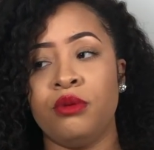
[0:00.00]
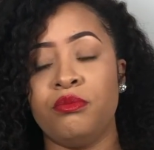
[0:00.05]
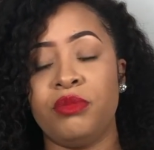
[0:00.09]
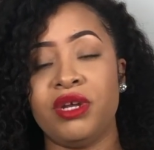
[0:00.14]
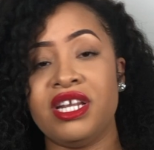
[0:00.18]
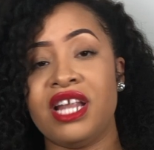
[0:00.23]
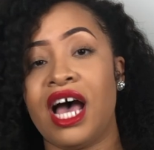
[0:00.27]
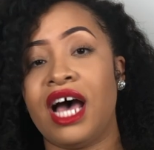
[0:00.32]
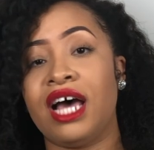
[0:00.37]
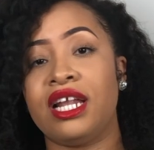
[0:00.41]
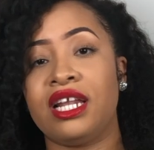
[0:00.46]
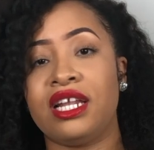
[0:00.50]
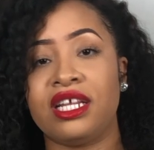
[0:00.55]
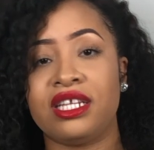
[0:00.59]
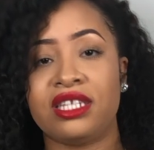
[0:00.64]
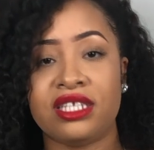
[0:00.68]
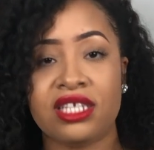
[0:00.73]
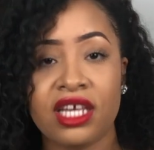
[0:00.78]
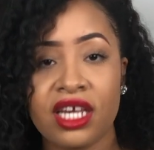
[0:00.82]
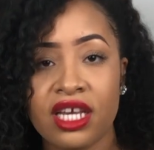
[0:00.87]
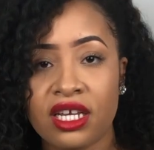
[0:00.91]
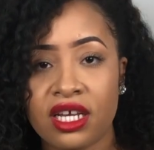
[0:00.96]
but not
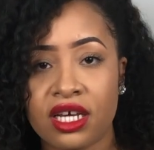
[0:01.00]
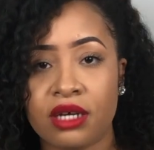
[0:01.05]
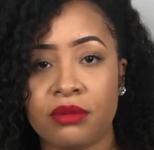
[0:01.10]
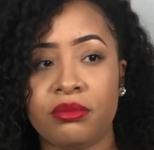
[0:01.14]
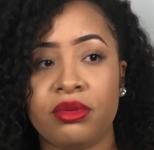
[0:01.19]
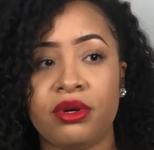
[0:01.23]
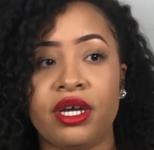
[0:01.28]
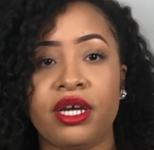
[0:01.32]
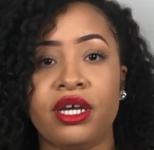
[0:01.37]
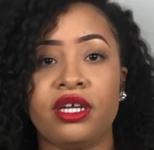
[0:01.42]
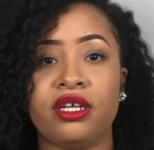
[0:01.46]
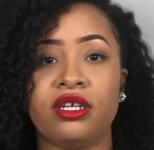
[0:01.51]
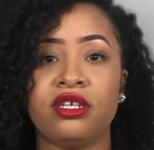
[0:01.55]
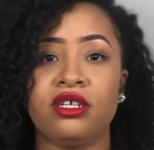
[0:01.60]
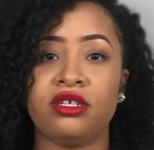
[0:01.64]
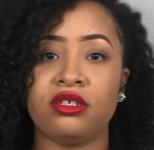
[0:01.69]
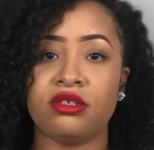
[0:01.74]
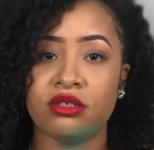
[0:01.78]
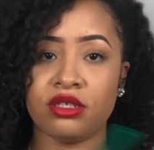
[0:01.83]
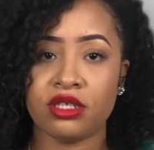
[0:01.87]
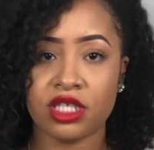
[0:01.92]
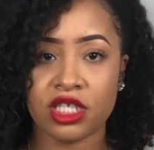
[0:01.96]
Latina, but
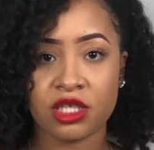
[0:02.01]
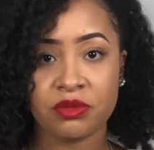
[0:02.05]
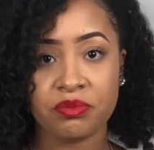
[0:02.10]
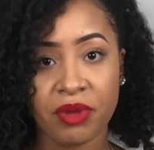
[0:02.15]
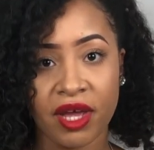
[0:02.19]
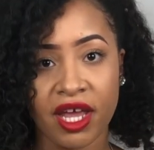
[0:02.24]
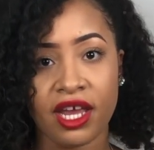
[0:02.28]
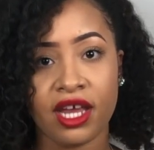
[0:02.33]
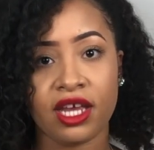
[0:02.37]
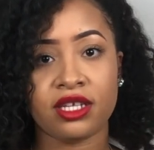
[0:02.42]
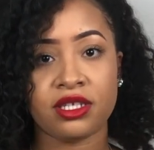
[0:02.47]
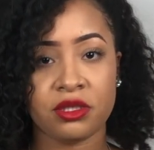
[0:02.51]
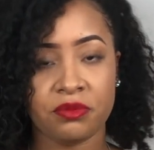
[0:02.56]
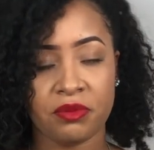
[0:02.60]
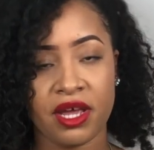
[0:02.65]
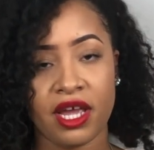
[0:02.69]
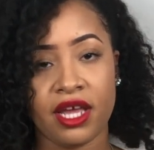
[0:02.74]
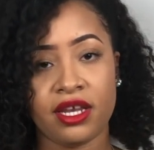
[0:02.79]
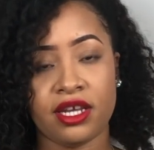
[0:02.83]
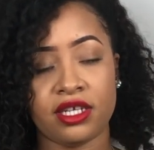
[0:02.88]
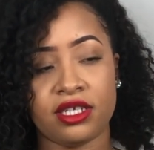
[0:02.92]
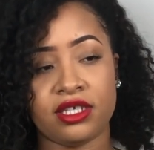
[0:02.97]

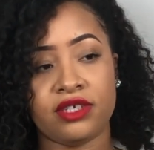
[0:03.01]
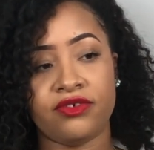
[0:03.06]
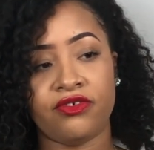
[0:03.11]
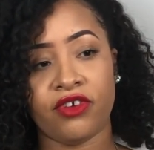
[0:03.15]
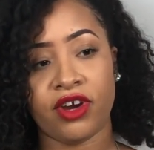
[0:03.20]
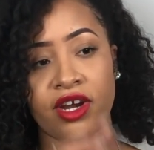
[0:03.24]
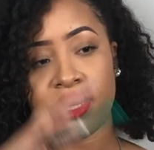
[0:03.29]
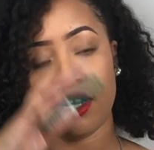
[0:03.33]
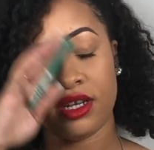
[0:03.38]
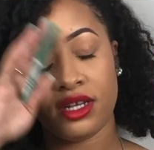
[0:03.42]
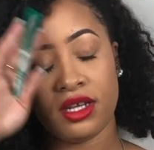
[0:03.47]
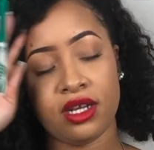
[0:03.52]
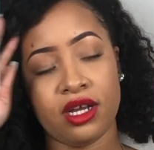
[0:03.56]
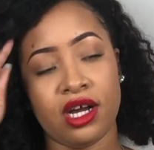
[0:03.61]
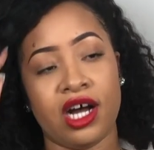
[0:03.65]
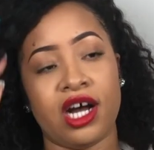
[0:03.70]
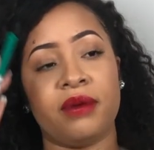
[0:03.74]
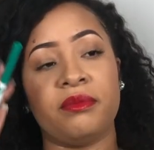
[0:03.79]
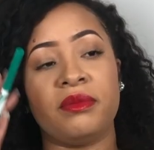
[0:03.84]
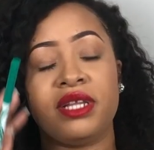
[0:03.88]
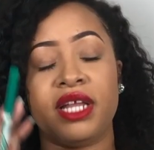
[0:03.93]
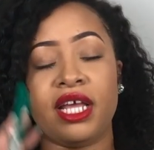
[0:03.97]
Spanish friend.
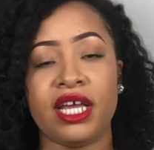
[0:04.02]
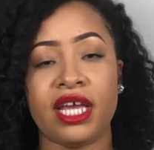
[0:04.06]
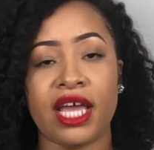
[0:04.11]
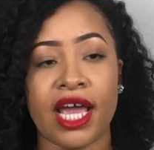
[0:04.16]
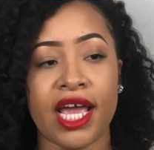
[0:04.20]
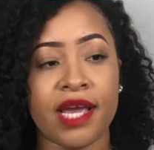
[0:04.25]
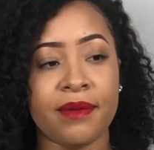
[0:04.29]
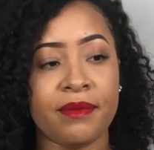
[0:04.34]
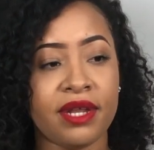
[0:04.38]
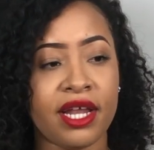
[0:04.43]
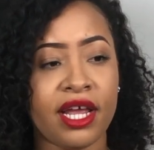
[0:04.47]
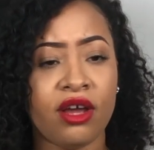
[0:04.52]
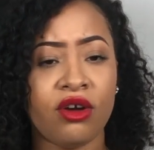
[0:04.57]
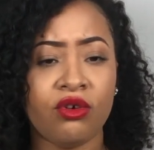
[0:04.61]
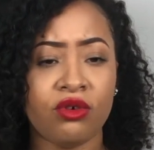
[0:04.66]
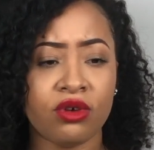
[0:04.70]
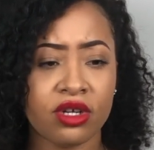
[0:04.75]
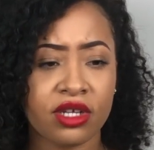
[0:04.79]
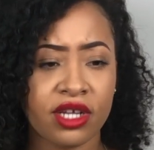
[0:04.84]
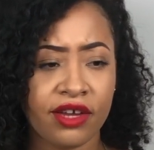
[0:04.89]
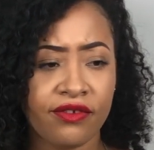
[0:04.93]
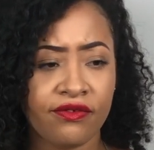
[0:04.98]
And they came and they
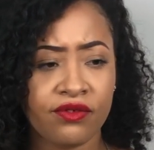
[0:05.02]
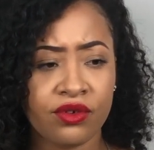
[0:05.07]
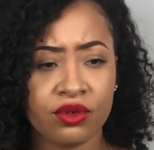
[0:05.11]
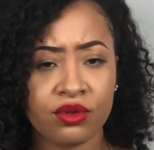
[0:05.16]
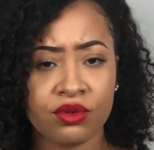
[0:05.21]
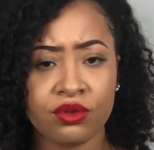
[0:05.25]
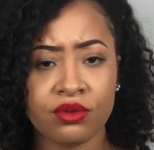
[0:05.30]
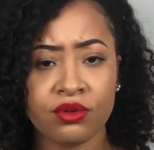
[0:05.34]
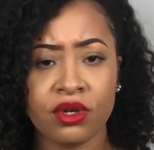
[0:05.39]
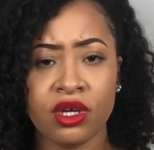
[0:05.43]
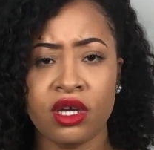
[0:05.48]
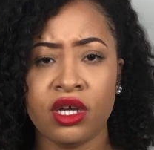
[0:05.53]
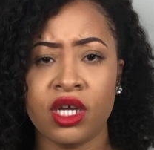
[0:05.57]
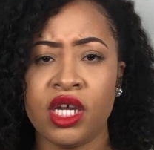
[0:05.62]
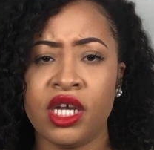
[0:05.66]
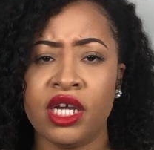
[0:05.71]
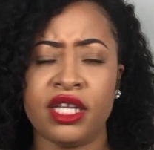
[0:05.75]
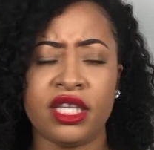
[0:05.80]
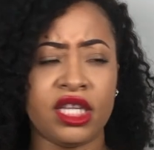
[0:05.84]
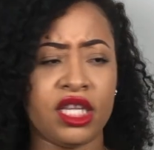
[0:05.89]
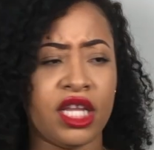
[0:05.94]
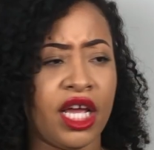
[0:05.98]
ordered their food.
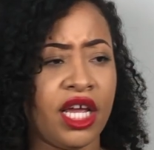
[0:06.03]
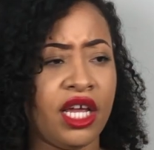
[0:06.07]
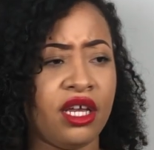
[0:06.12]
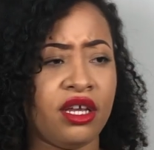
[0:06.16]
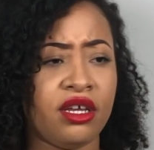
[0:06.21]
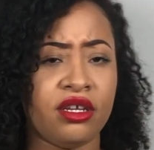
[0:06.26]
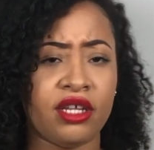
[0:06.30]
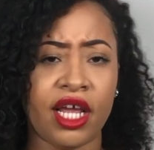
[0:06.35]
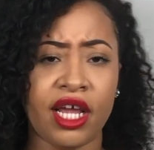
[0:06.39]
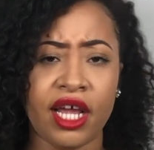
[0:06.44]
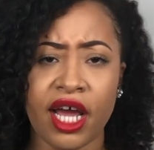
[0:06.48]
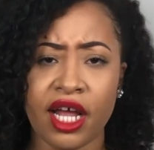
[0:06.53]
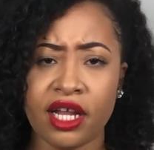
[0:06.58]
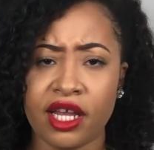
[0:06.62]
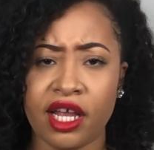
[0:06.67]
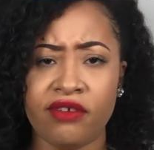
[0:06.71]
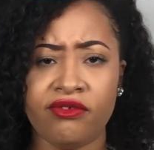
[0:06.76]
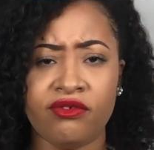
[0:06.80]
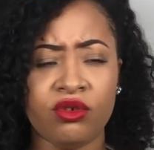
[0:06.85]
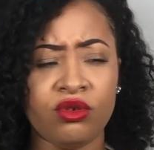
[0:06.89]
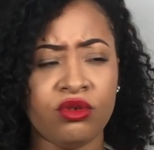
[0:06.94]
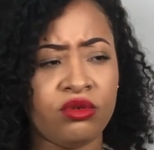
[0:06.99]
They got
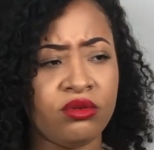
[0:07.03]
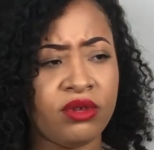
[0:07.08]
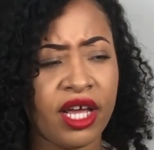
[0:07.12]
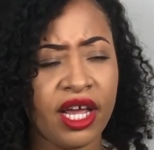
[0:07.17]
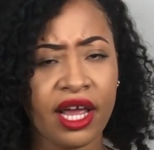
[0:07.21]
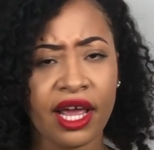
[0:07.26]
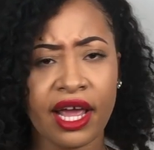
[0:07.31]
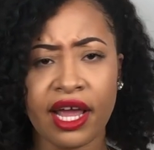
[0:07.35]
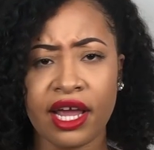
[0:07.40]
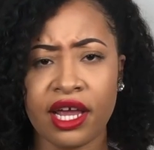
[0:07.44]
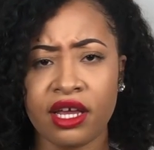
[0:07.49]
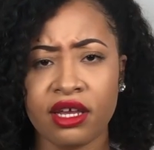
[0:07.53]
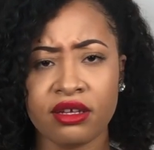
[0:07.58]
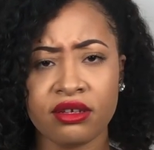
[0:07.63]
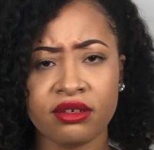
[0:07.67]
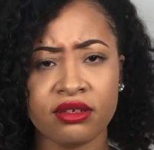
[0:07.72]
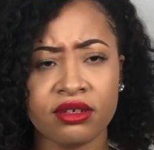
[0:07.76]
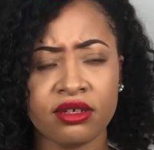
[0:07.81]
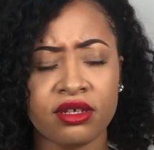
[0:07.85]
their food, they ate.